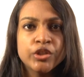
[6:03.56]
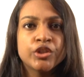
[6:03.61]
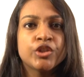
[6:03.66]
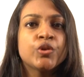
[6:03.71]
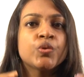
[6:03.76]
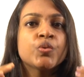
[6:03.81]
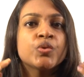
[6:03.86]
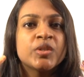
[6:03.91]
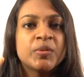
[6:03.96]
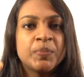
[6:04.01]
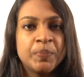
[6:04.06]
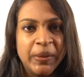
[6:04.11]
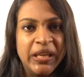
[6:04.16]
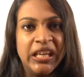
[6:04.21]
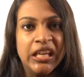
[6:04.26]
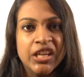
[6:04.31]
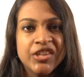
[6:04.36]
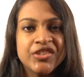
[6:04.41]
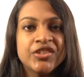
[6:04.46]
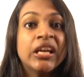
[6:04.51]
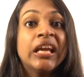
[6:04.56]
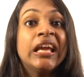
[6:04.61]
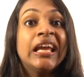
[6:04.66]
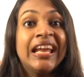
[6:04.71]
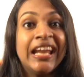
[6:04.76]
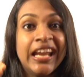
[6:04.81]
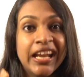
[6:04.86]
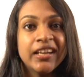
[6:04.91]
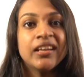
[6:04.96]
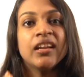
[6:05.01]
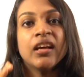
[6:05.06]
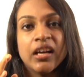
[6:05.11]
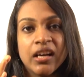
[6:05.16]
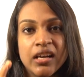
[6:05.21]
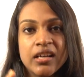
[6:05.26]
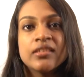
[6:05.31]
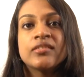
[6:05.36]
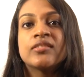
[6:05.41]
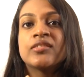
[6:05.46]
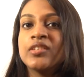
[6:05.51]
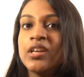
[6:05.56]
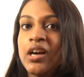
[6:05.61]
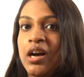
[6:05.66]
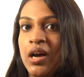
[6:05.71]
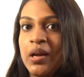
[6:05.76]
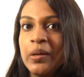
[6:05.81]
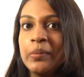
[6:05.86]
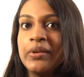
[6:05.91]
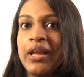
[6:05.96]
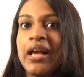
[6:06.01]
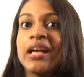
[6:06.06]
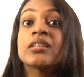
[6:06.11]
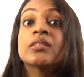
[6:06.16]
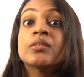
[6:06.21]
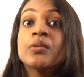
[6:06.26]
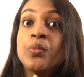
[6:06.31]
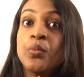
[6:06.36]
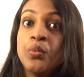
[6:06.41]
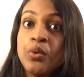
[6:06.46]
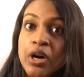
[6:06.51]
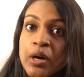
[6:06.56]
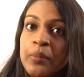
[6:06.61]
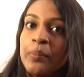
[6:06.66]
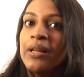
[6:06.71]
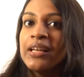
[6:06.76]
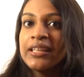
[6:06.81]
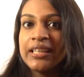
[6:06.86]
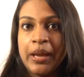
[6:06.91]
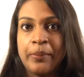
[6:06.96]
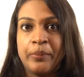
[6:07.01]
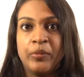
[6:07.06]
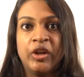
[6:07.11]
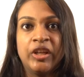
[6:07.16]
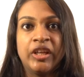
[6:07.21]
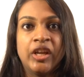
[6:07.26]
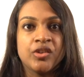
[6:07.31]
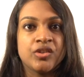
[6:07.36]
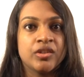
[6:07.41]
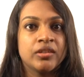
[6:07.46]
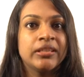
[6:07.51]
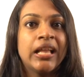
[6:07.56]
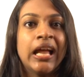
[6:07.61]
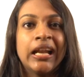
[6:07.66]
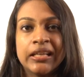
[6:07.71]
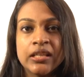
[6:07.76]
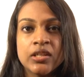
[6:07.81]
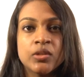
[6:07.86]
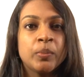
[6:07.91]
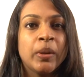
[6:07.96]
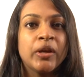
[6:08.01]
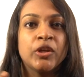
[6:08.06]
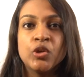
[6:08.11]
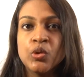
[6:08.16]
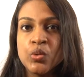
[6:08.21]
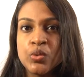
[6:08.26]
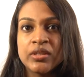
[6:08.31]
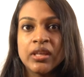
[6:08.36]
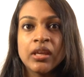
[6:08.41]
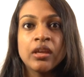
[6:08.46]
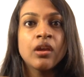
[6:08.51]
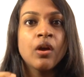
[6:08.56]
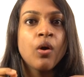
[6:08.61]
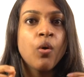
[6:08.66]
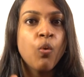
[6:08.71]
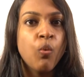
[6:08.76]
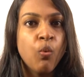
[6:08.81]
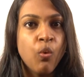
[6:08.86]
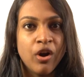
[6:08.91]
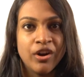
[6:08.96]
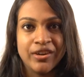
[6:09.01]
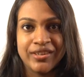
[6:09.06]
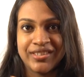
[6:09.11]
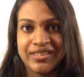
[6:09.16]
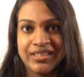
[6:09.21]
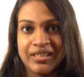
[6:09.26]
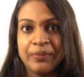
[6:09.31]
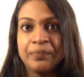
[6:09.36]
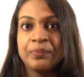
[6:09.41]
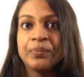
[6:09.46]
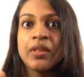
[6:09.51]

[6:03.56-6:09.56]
through speech, it is termed as verbal communication, that is by using words.